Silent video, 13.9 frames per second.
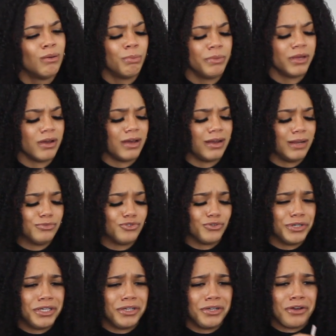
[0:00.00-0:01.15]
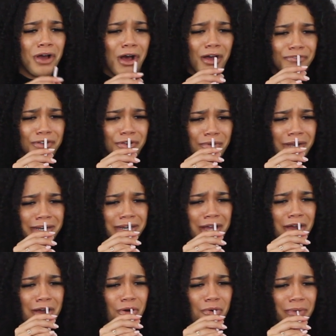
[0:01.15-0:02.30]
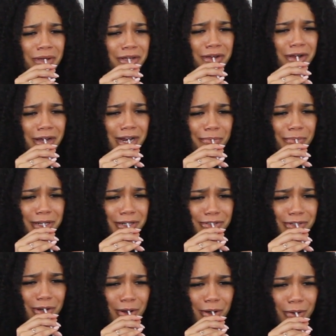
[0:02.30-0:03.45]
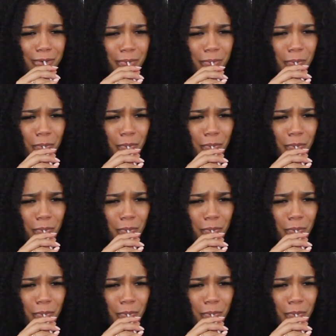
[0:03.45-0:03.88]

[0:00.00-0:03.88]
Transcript: Oh my god, I'm drinking coffee right now. Oh my god, I'm an adult.